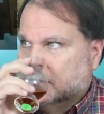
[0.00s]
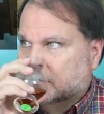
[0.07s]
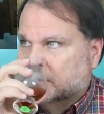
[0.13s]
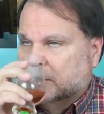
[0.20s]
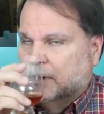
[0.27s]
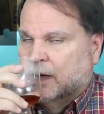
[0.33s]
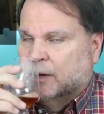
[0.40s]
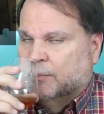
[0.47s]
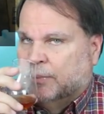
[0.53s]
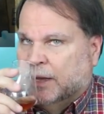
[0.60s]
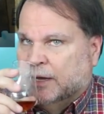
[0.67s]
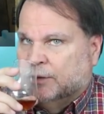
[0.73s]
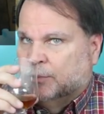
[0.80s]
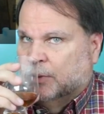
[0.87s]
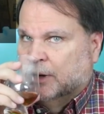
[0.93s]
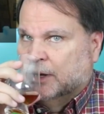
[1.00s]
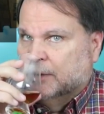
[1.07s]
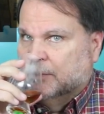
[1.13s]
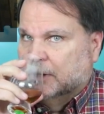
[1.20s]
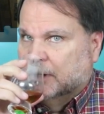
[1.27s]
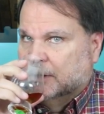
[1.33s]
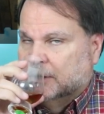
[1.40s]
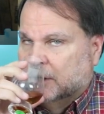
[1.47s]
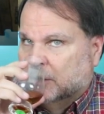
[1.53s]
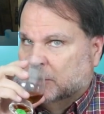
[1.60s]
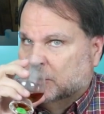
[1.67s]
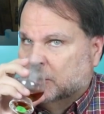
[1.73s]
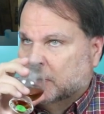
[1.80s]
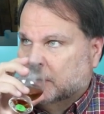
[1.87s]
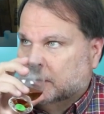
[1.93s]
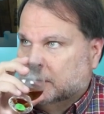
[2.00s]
So not a baked bread, but a dough.